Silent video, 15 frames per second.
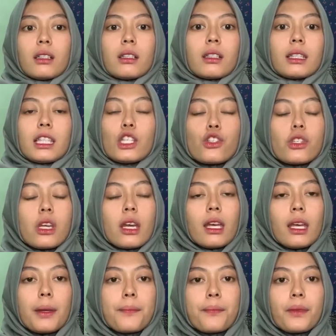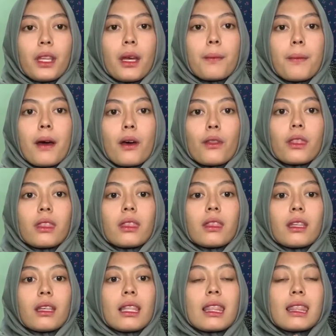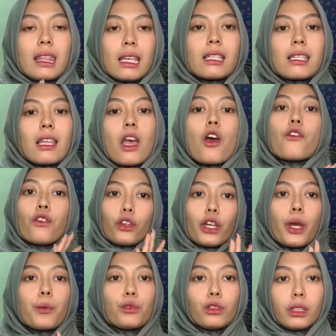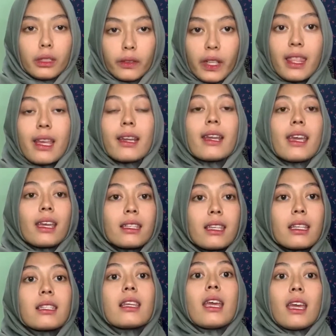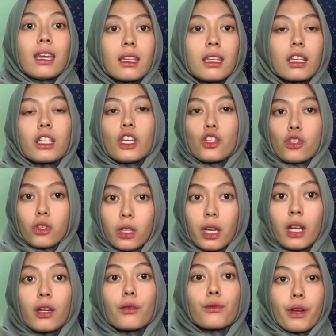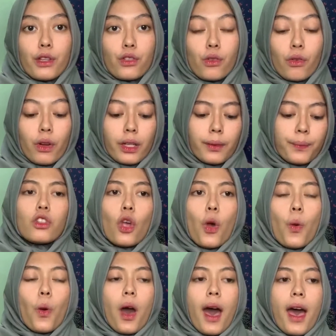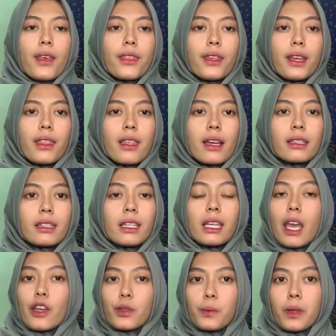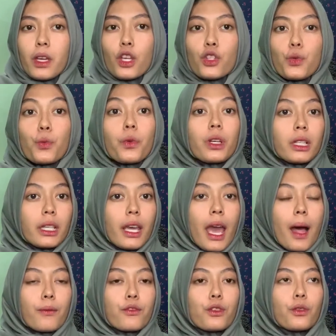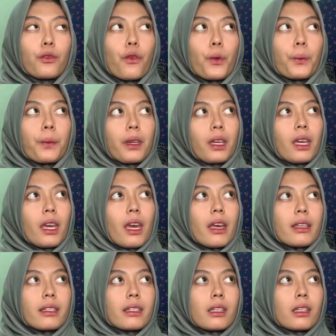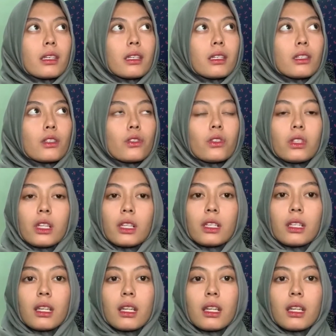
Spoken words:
teach him about this vocabulary that exists in the kitchen and restaurant. So I think that ESP is really helpful for me as a student